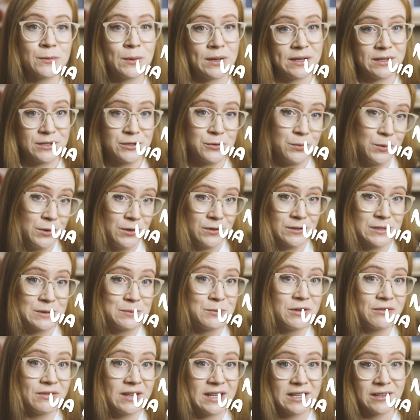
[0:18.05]
which was
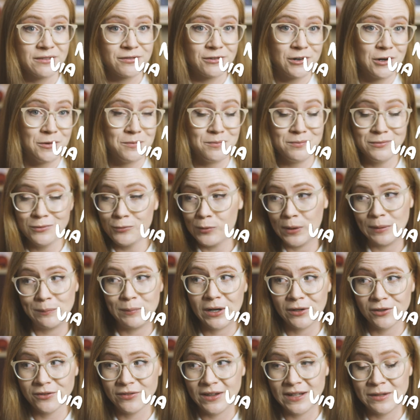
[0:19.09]
moving from one
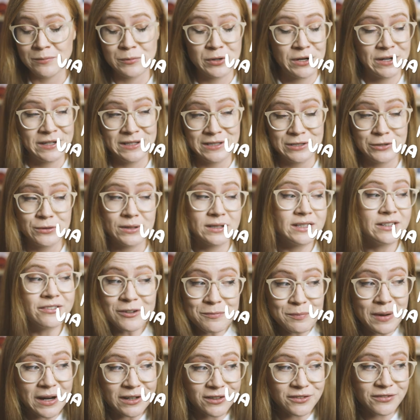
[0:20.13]
part of Edinburgh into a
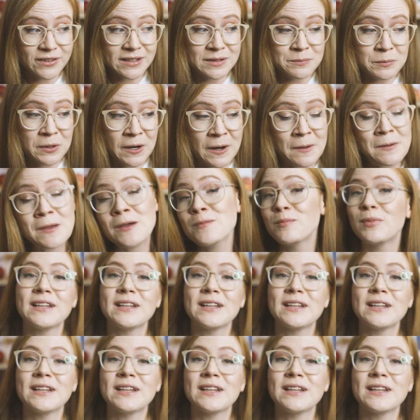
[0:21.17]
different part of Edinburgh,